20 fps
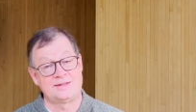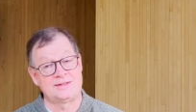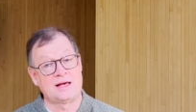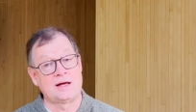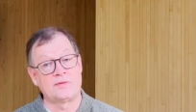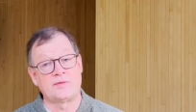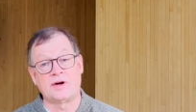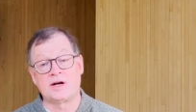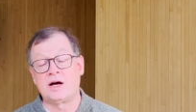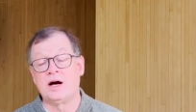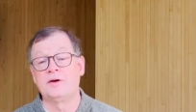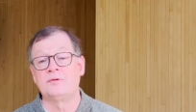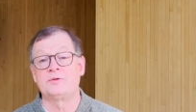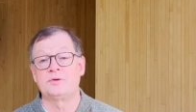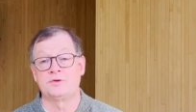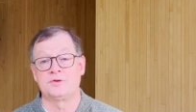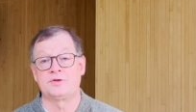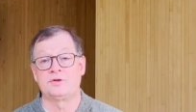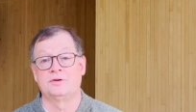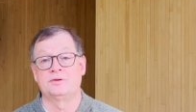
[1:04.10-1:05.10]
out of our
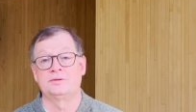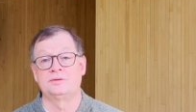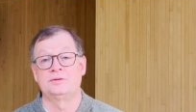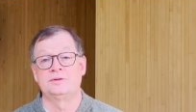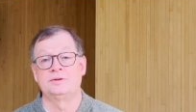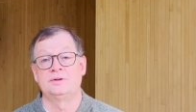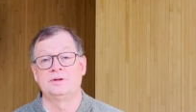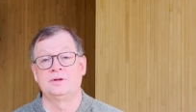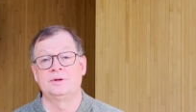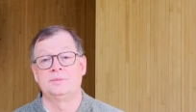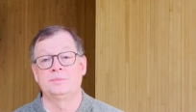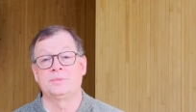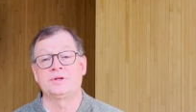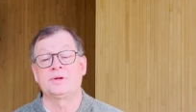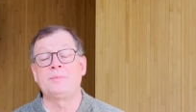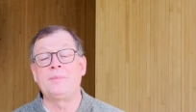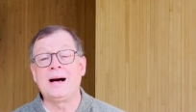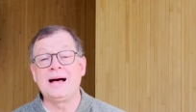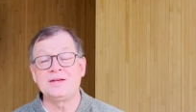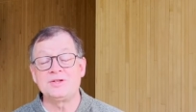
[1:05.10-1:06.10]
comfort zone. But
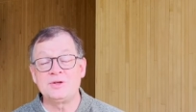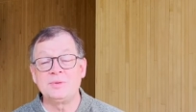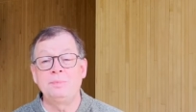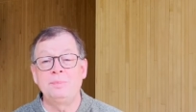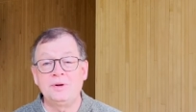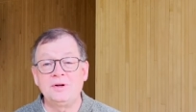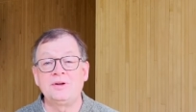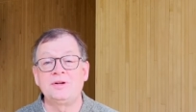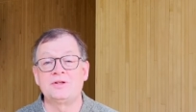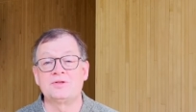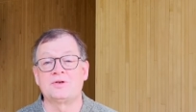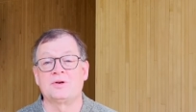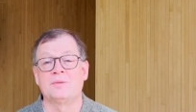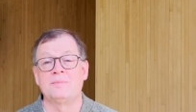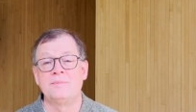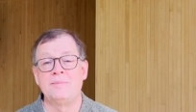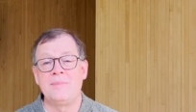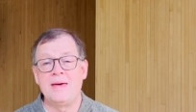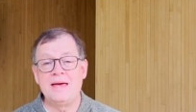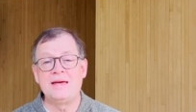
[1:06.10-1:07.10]
the possibilities are
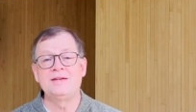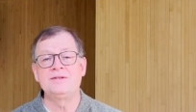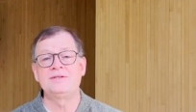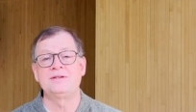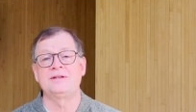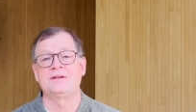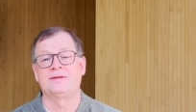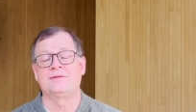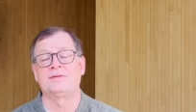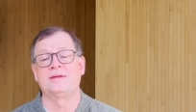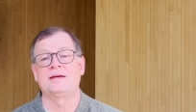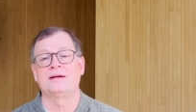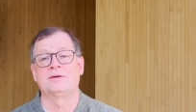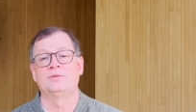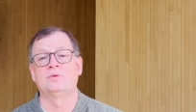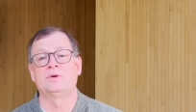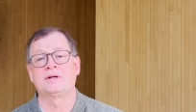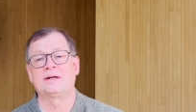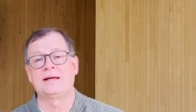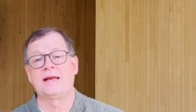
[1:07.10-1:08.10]
amazing to think
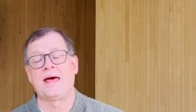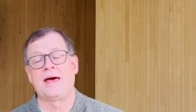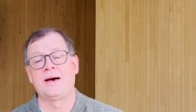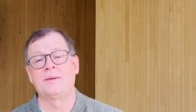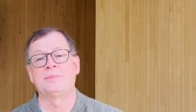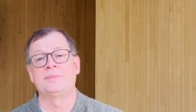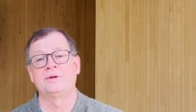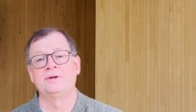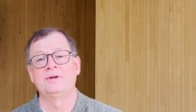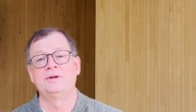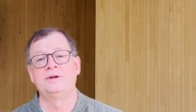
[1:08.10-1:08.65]
of what can happen.